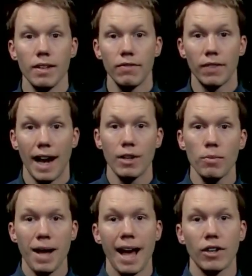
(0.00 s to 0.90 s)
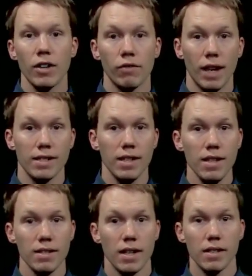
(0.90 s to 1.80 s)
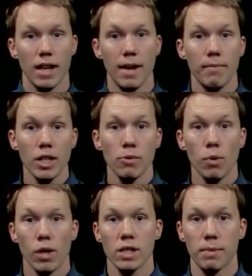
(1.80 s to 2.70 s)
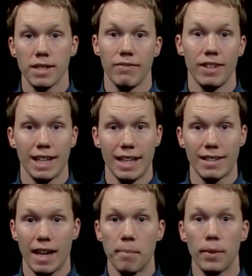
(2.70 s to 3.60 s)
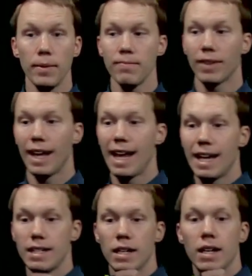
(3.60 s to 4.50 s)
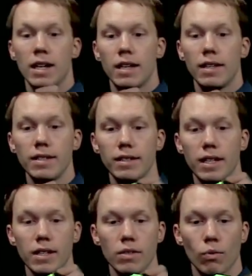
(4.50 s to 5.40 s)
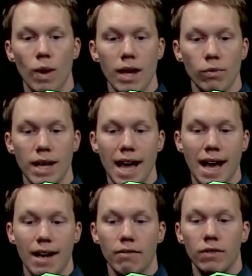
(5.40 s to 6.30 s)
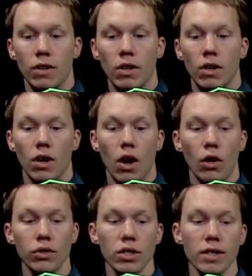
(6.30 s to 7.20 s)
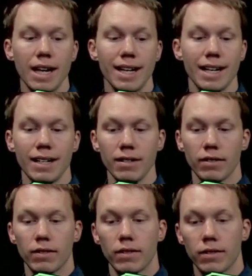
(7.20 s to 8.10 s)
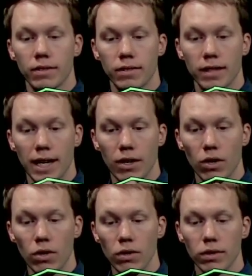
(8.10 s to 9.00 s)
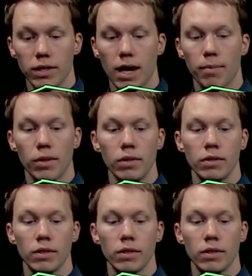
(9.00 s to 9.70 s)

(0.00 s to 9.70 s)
final pattern of resonance is a much more specific example, and this is when we have alternating single, double